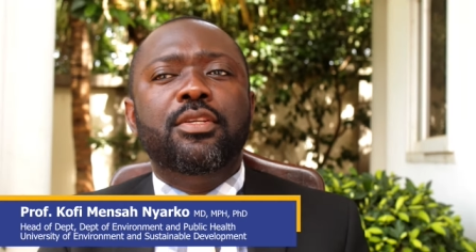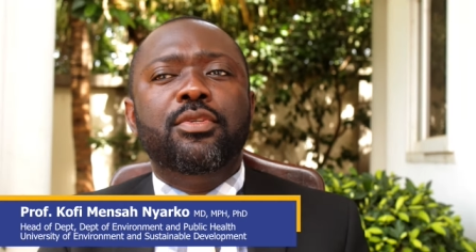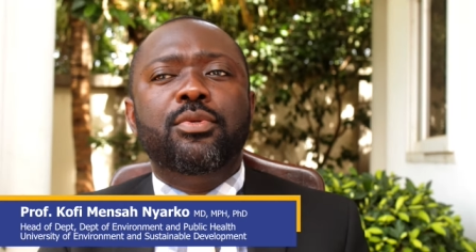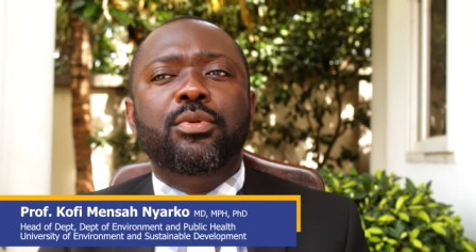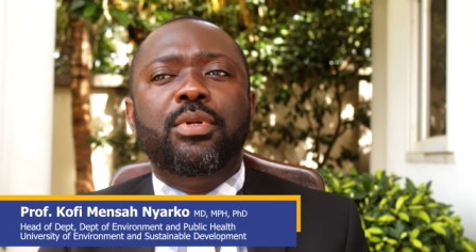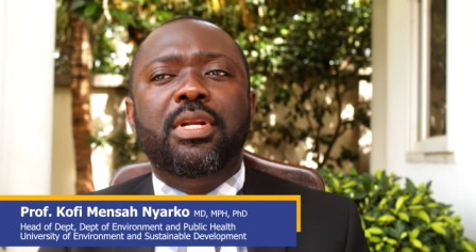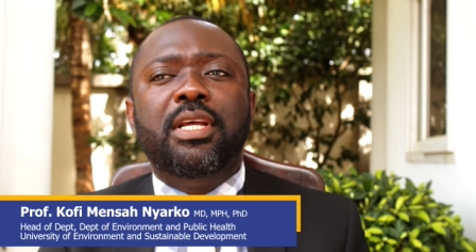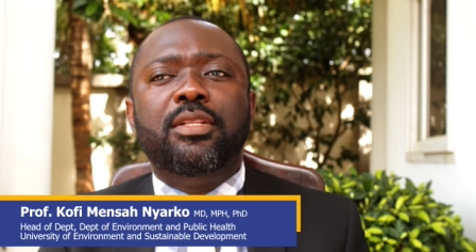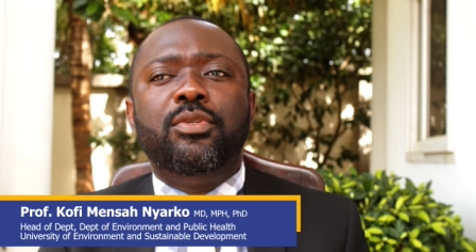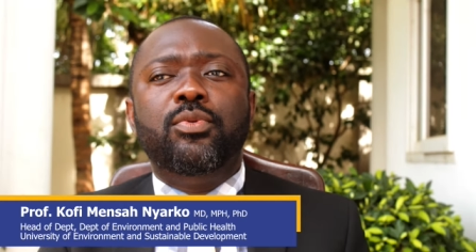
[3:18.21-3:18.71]

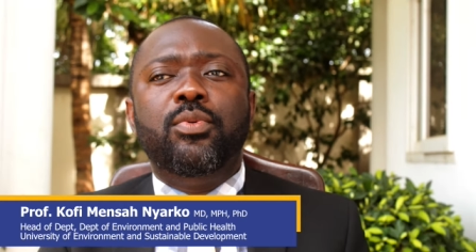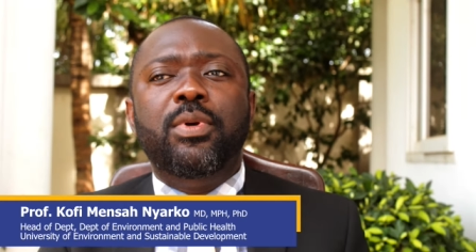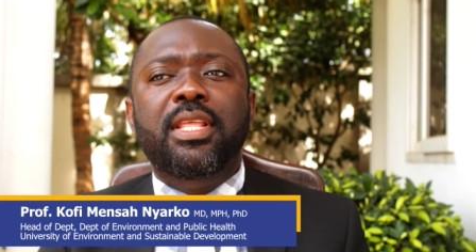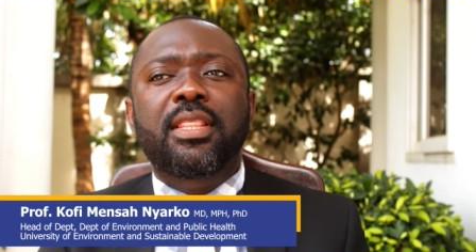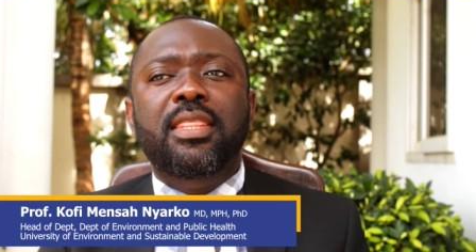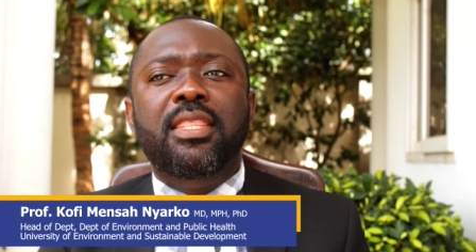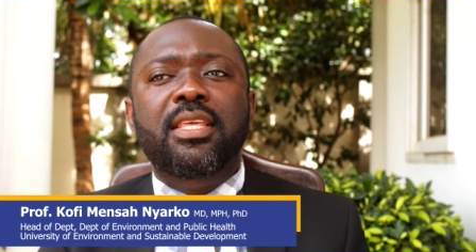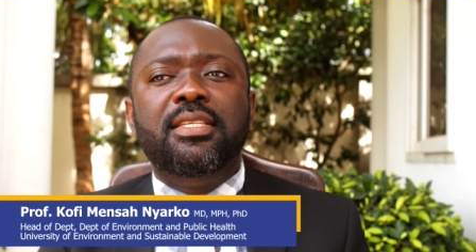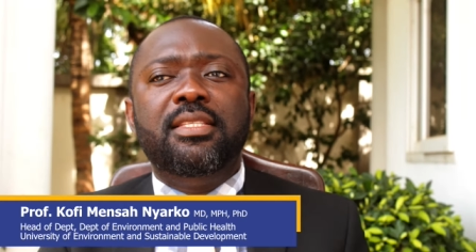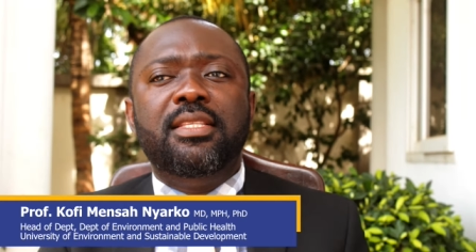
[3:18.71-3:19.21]
so that
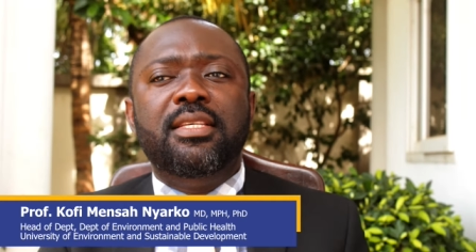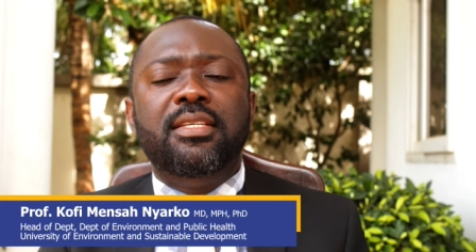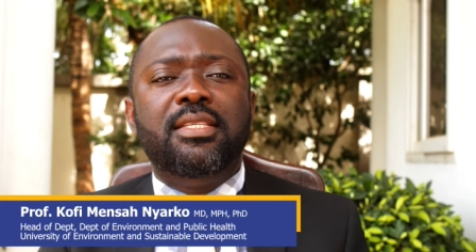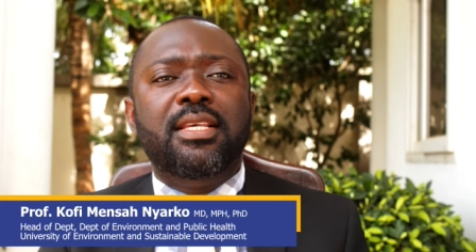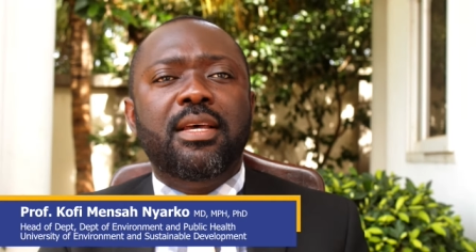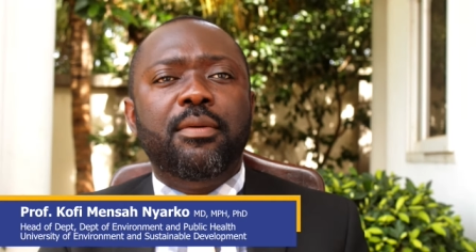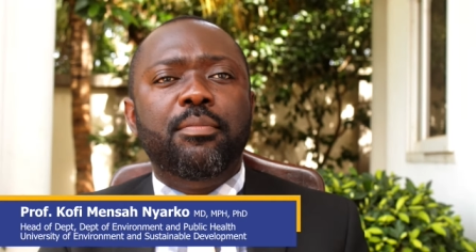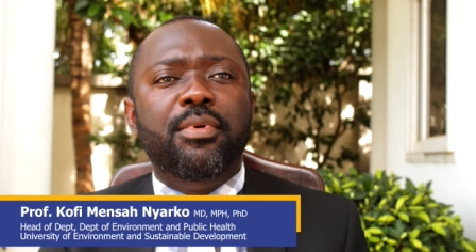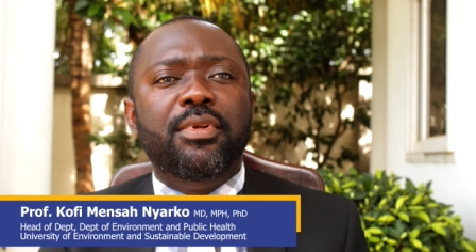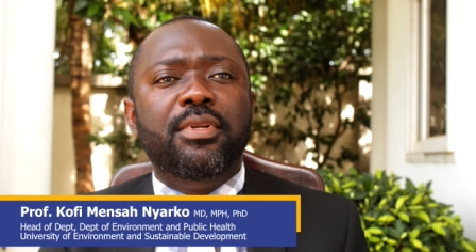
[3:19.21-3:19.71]
when these
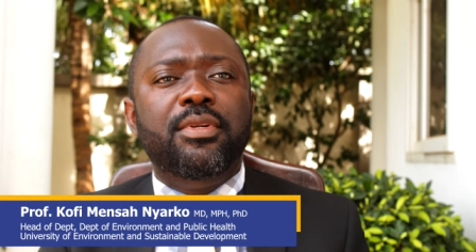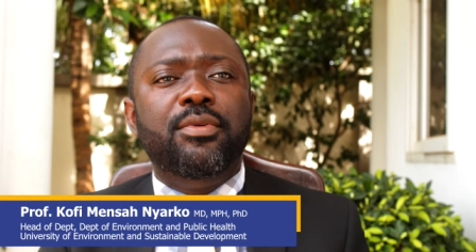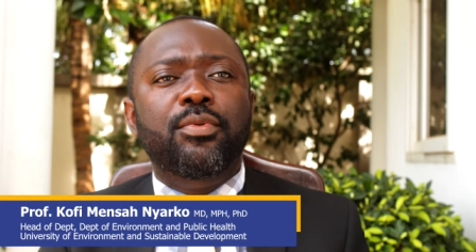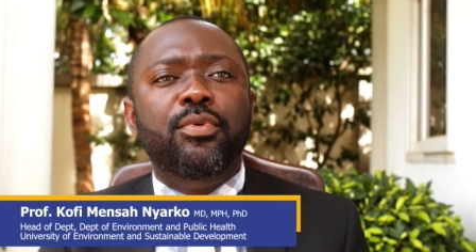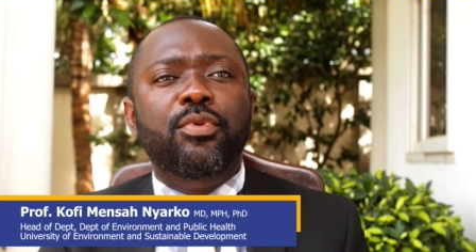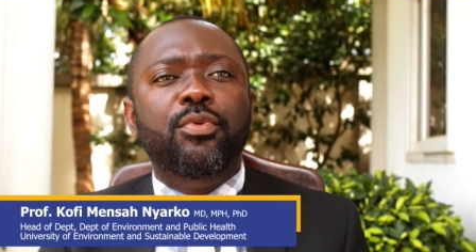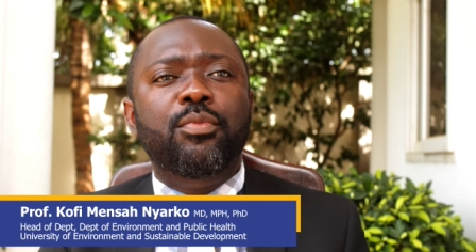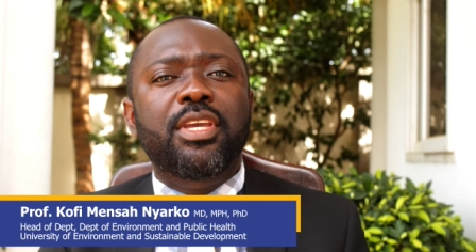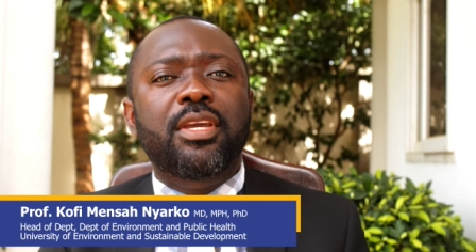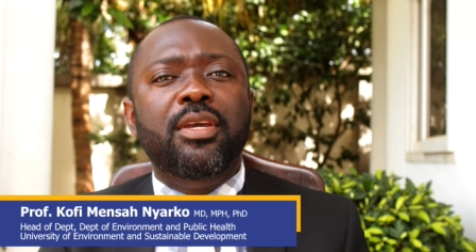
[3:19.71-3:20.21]
things happen,
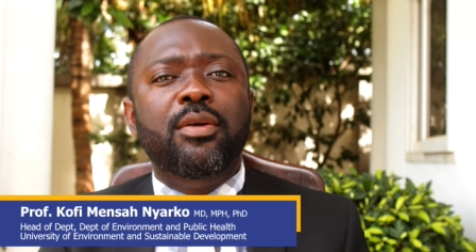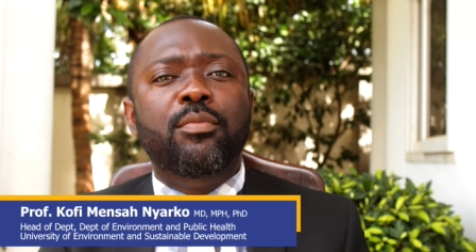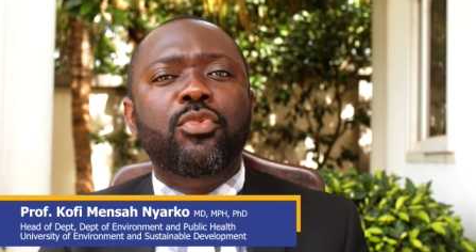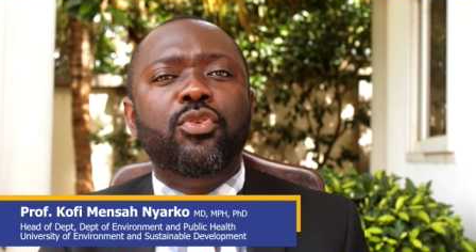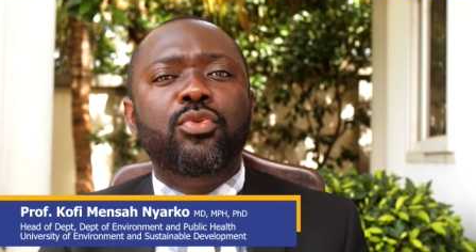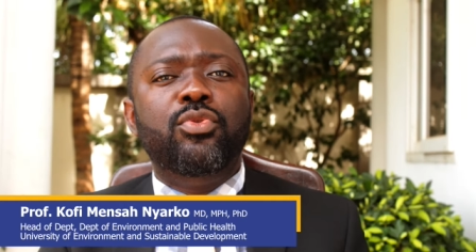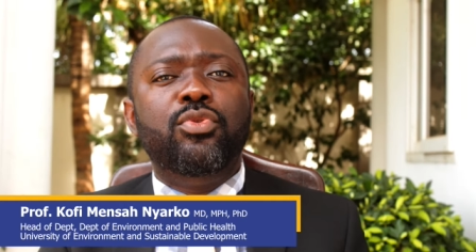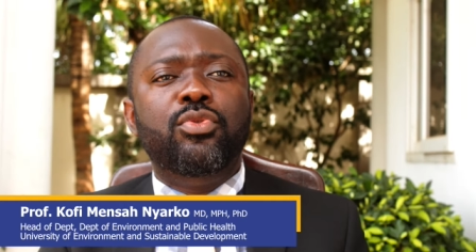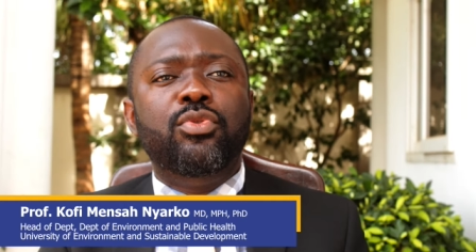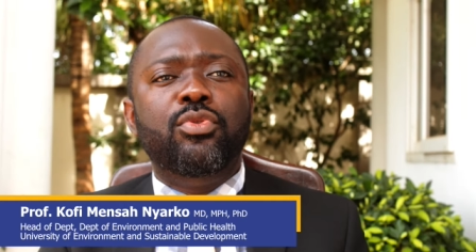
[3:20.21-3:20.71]
we'll be
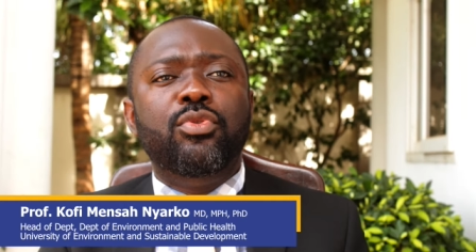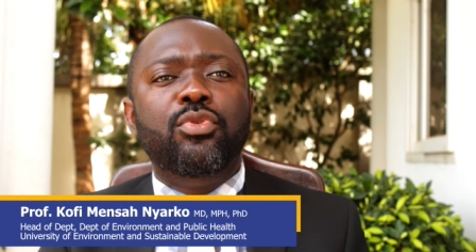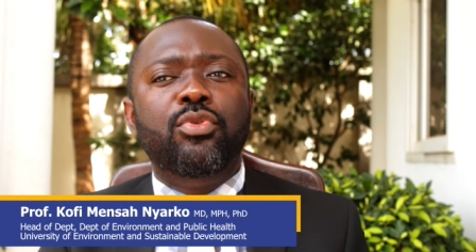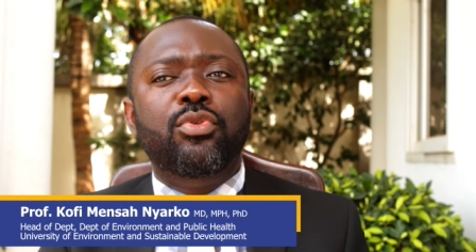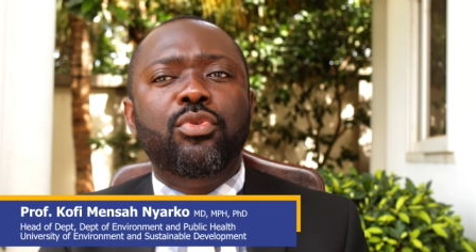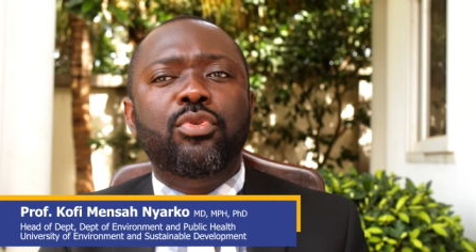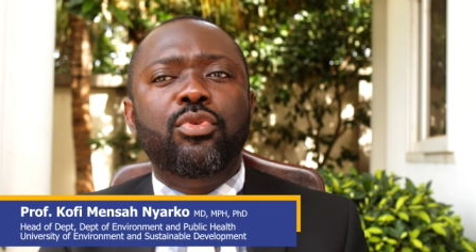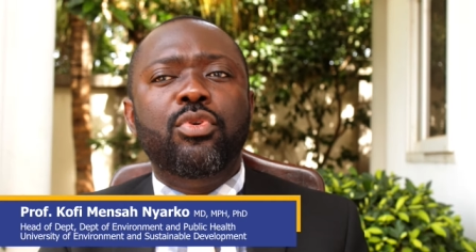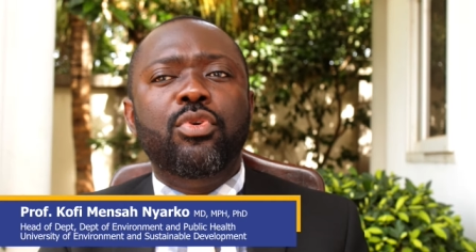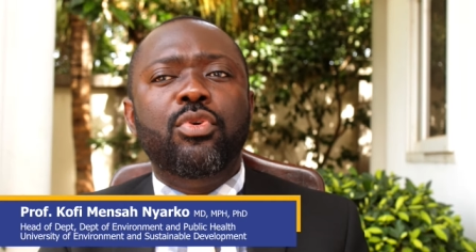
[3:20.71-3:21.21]
able
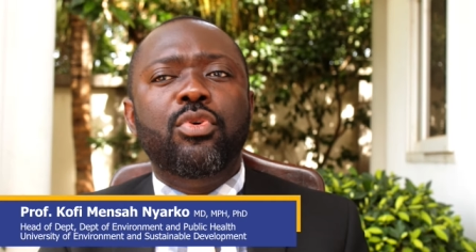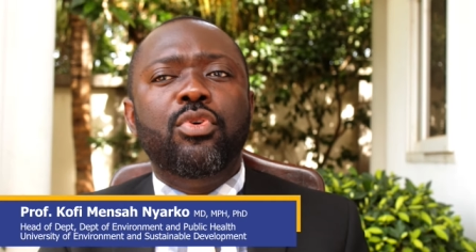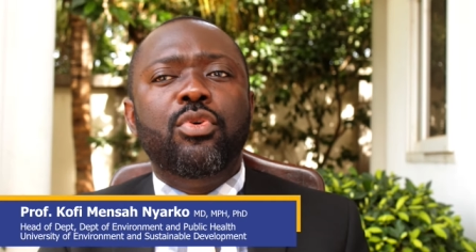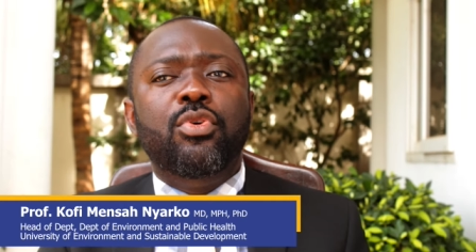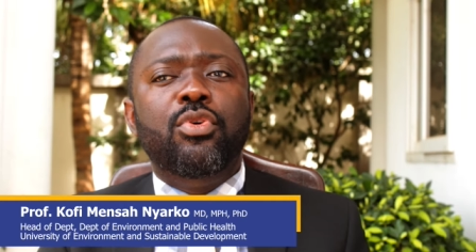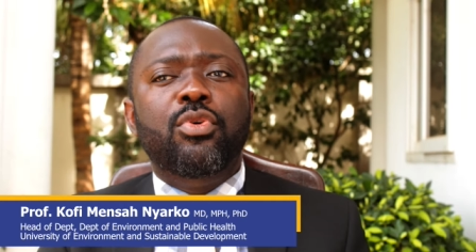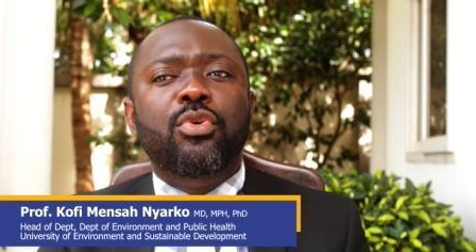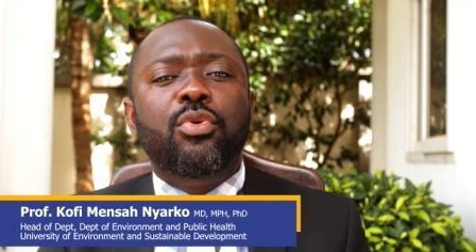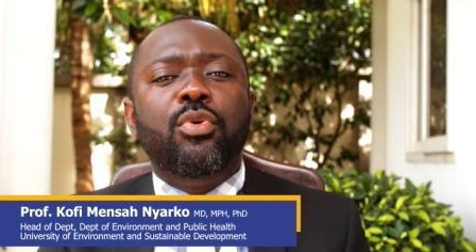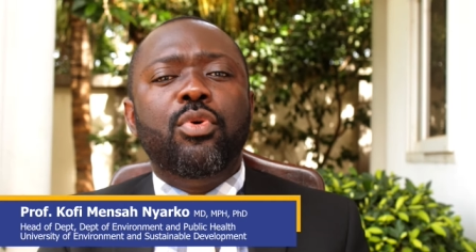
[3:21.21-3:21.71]
to
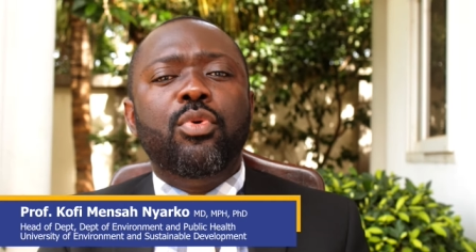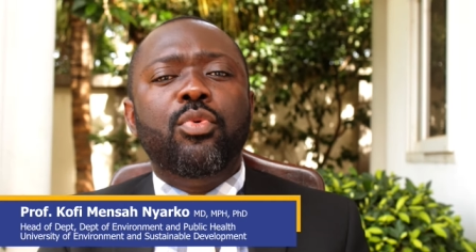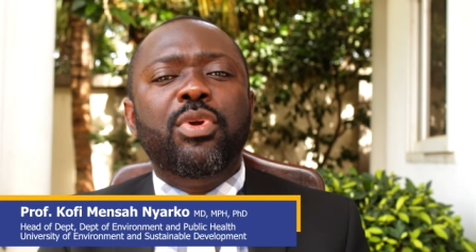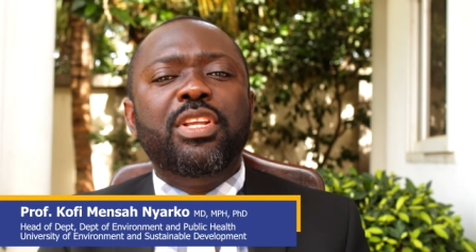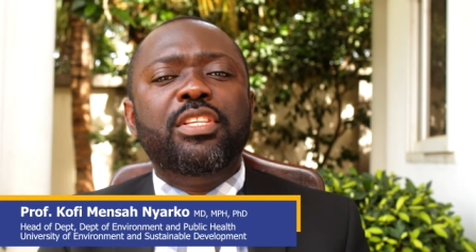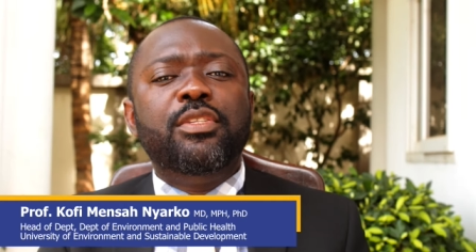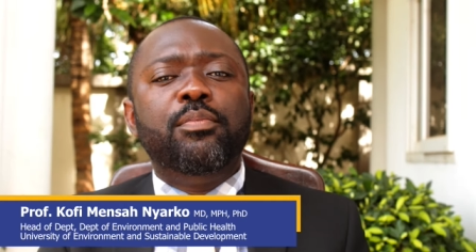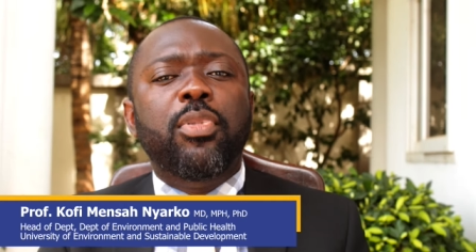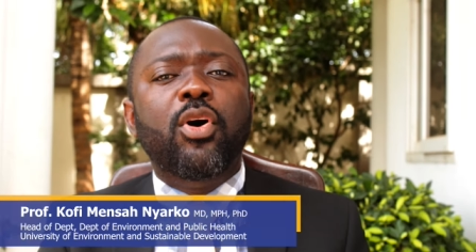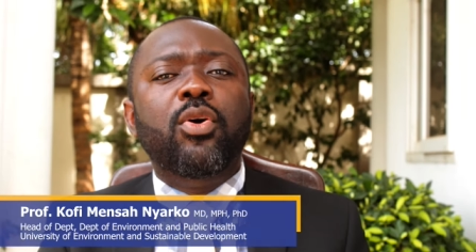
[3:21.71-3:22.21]

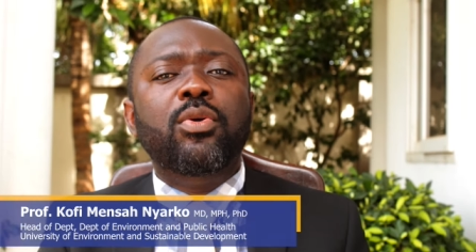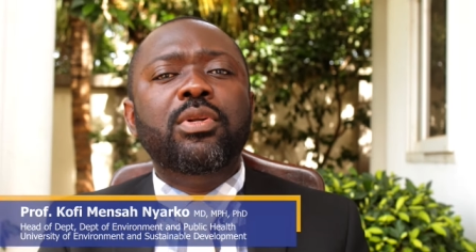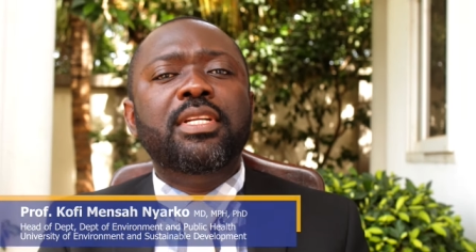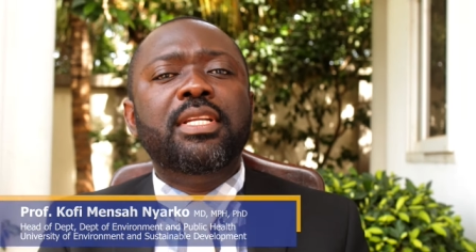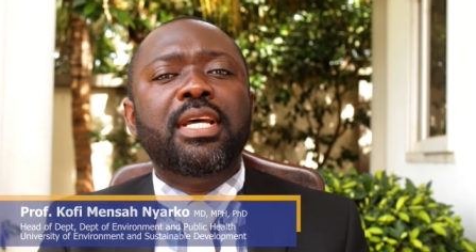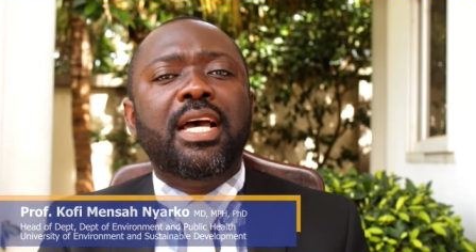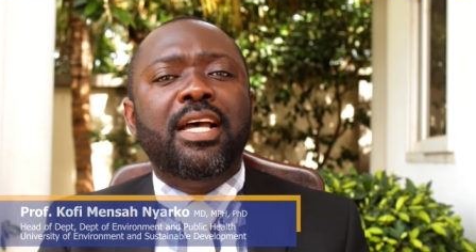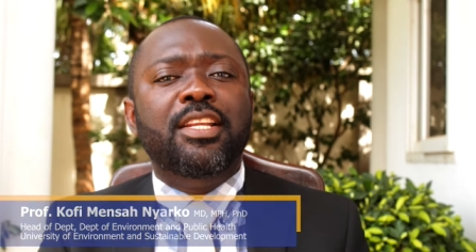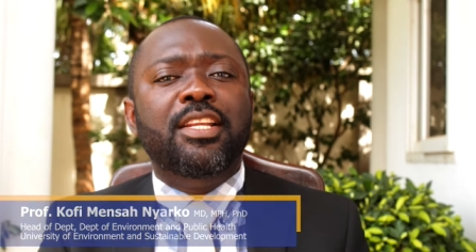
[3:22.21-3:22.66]
respond